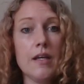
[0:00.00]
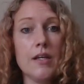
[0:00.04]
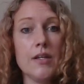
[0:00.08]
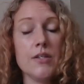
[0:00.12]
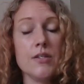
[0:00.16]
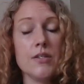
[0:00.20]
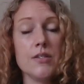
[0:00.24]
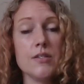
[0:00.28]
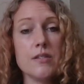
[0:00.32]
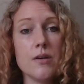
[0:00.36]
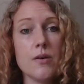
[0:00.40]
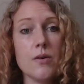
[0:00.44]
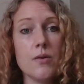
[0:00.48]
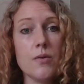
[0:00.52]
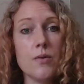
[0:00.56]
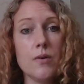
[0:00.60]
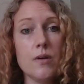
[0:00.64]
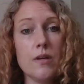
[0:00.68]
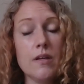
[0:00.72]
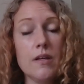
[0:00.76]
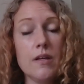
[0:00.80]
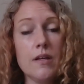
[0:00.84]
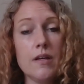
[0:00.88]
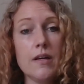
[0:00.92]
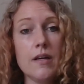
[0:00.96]
So
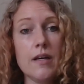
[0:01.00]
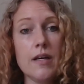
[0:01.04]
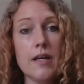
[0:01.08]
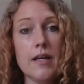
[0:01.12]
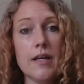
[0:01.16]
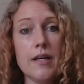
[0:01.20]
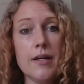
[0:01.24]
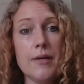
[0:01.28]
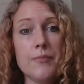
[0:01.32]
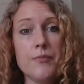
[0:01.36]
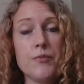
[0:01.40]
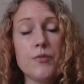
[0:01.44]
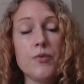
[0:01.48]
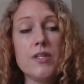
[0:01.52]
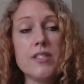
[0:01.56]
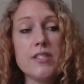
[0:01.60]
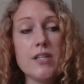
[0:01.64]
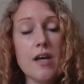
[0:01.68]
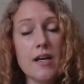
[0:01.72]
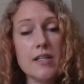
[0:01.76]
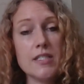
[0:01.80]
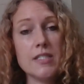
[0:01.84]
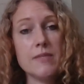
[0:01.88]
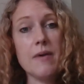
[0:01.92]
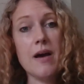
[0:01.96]
we
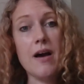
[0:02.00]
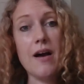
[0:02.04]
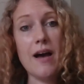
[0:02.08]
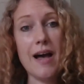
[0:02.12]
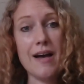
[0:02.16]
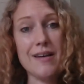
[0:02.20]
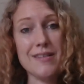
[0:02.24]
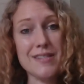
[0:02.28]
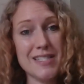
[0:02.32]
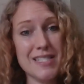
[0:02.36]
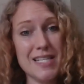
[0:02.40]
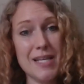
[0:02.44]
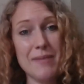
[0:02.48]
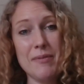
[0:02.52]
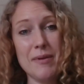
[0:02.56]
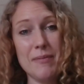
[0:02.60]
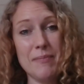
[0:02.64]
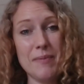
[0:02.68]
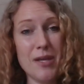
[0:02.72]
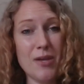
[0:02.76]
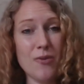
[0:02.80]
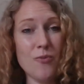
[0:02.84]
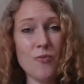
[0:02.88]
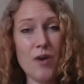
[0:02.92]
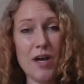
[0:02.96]
talked about how
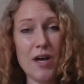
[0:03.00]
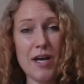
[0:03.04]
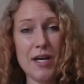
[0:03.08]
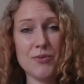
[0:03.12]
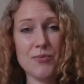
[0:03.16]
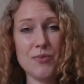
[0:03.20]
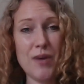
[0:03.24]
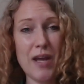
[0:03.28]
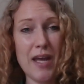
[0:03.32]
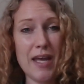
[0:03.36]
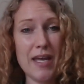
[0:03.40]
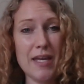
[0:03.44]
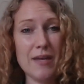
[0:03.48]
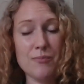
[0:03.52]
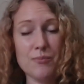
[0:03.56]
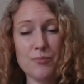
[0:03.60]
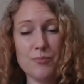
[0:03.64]
CBP-1, right?